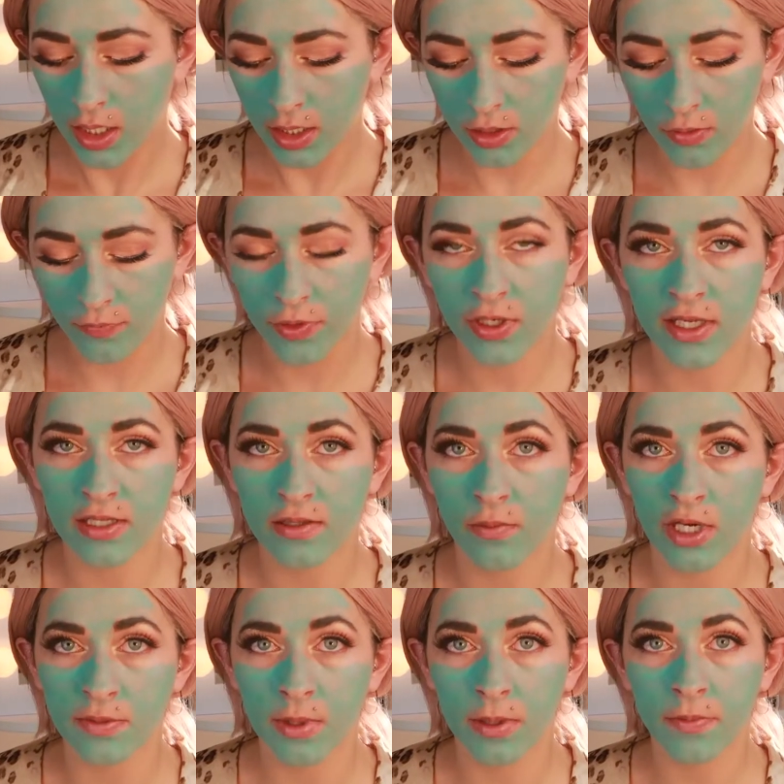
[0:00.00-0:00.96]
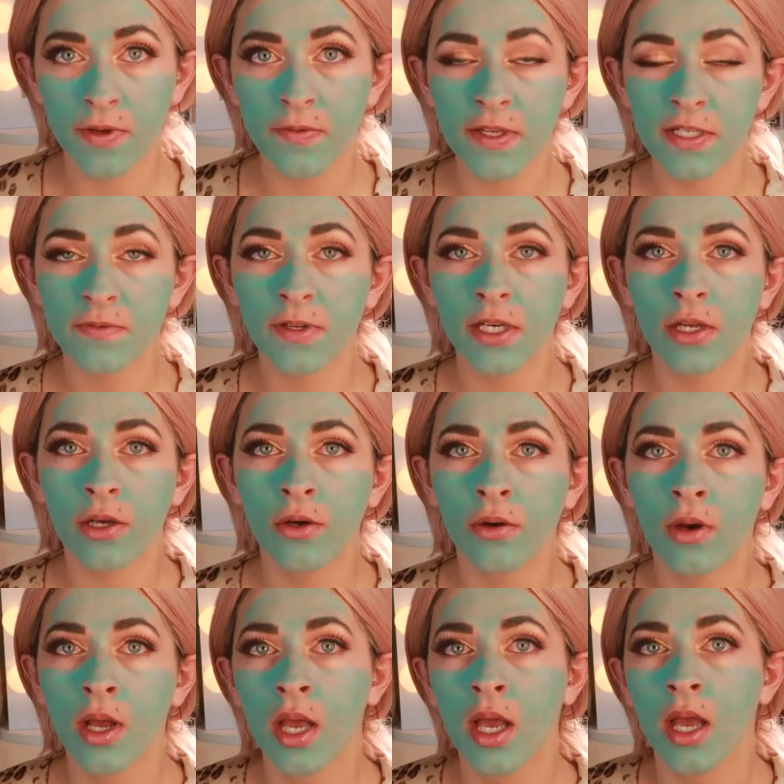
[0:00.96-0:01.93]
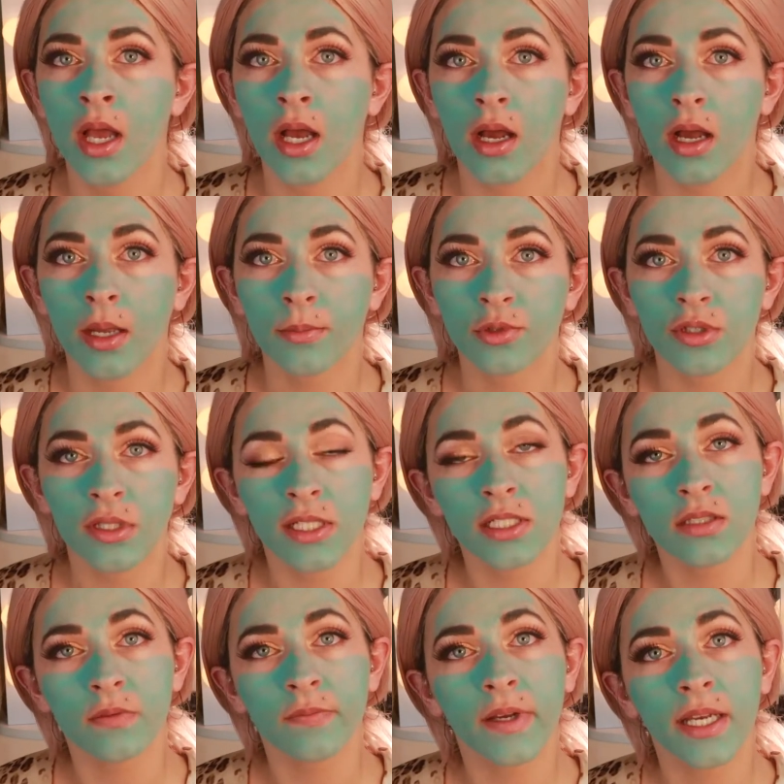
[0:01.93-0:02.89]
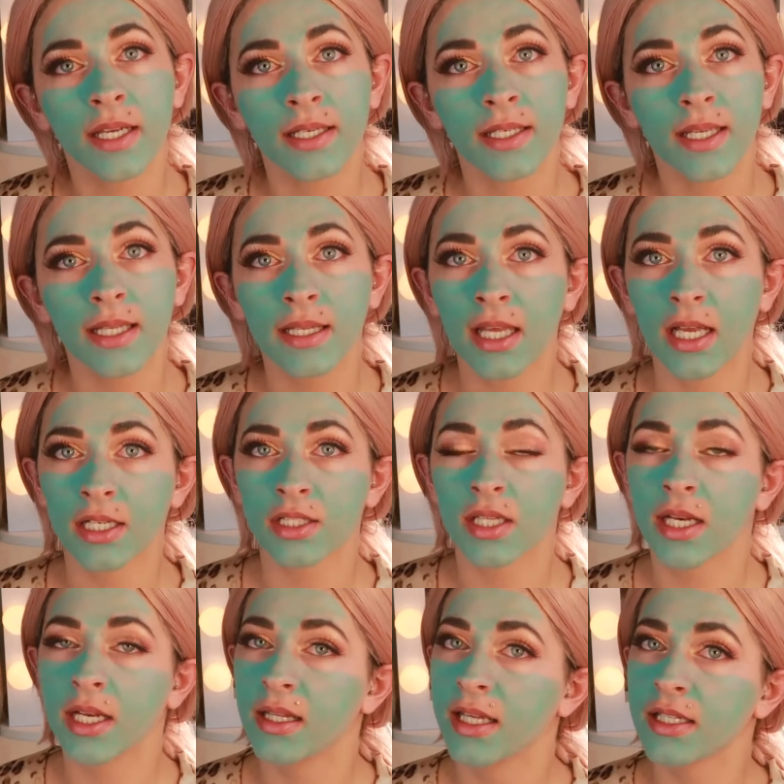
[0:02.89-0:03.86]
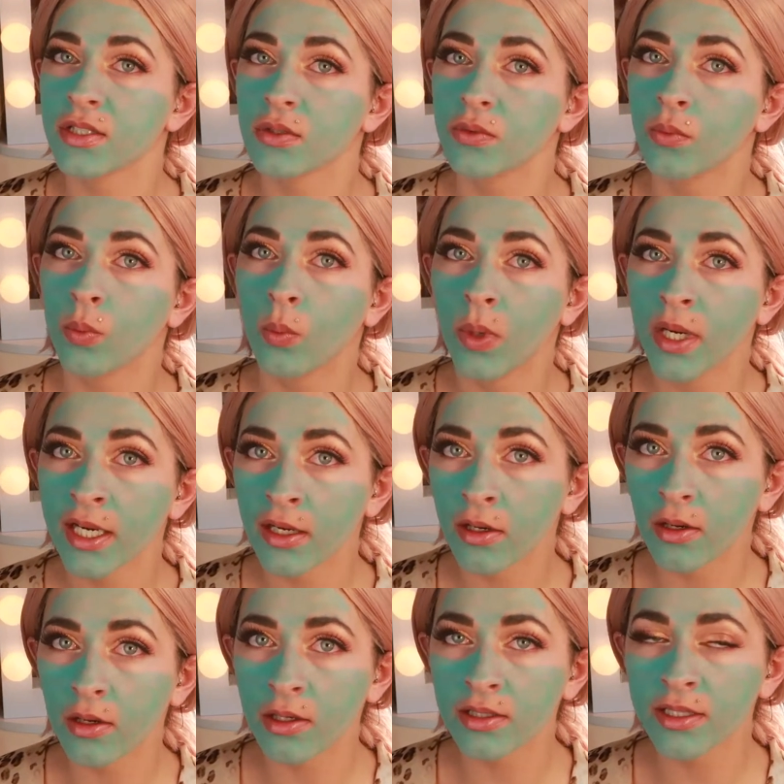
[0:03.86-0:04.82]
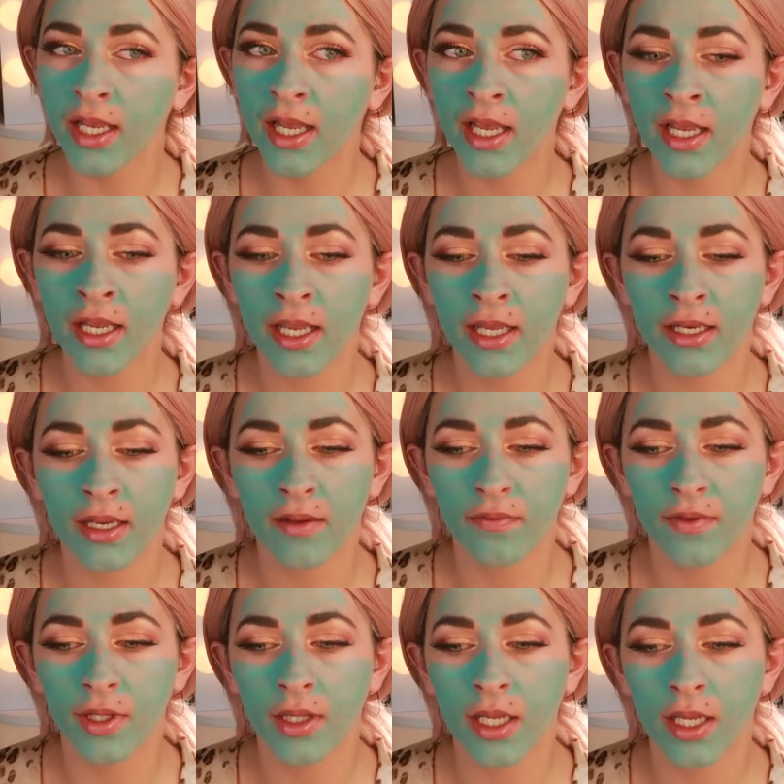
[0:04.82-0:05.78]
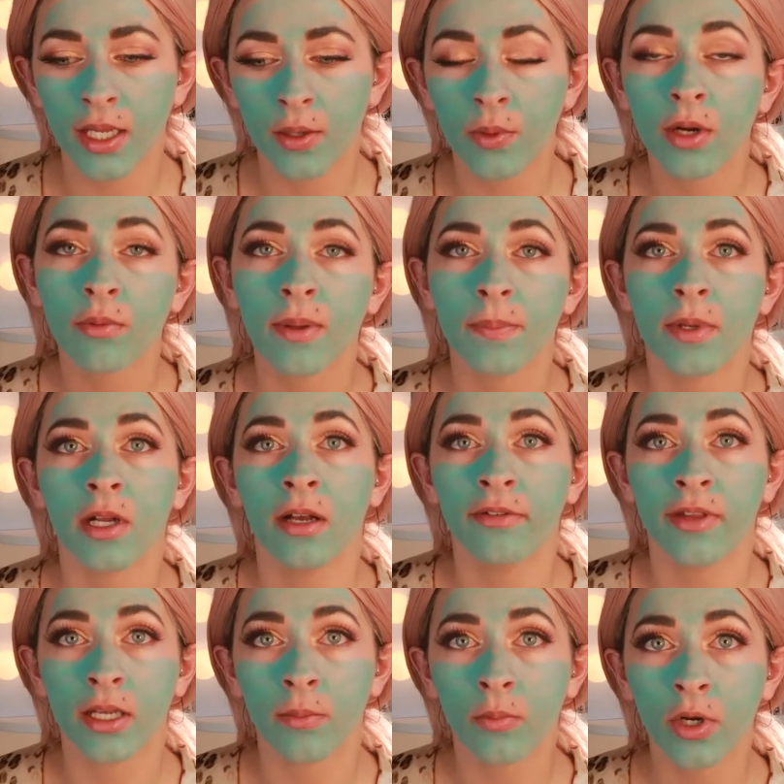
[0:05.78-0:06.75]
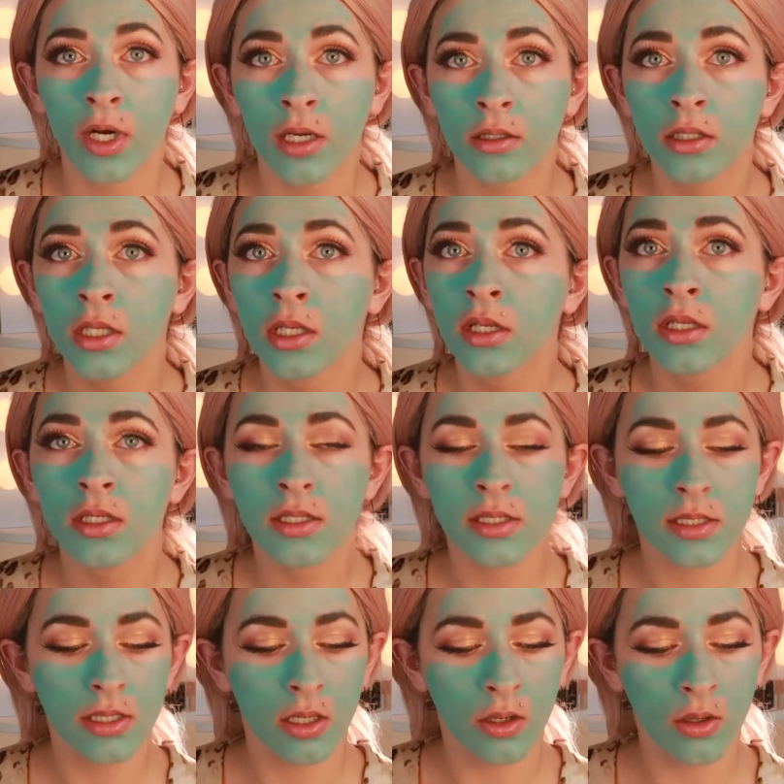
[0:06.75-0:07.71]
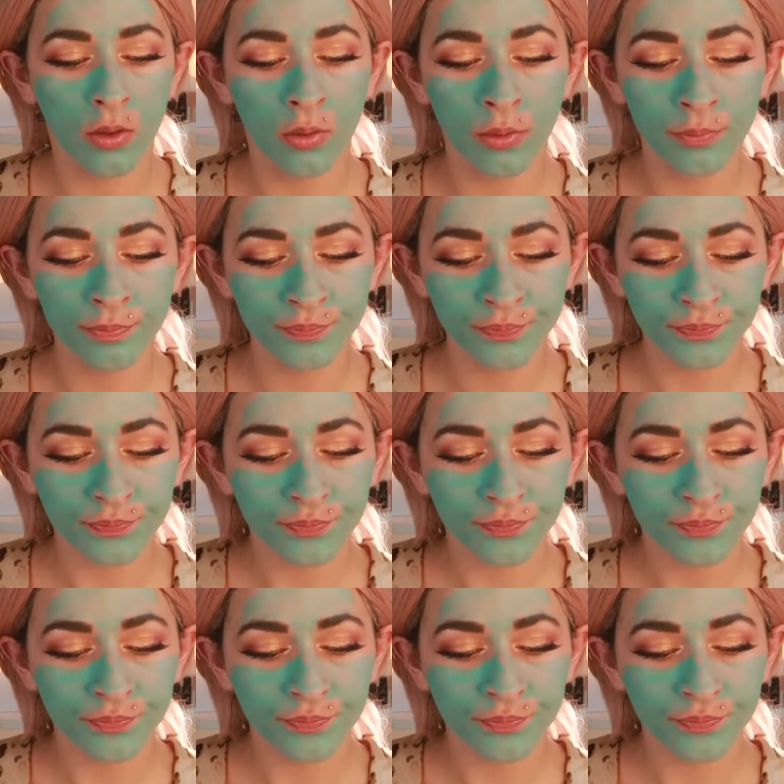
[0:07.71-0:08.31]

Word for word: I know if you guys have watched my previous video, I'm trying to find a lash that I like to wear all day and not feel like I want to rip it off like a bra. So